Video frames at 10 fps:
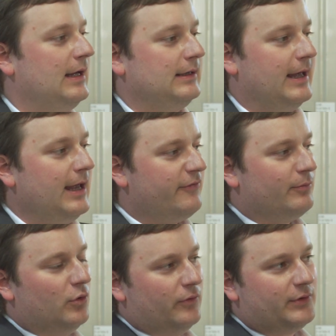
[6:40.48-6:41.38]
They have
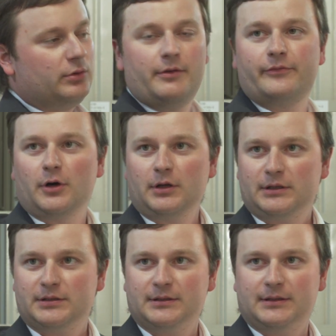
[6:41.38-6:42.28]
moved to the
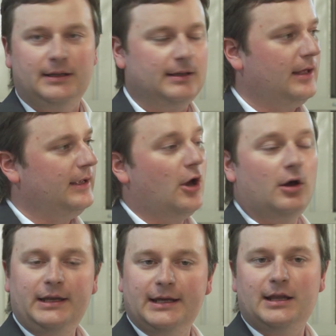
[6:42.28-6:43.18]
front. Earlier,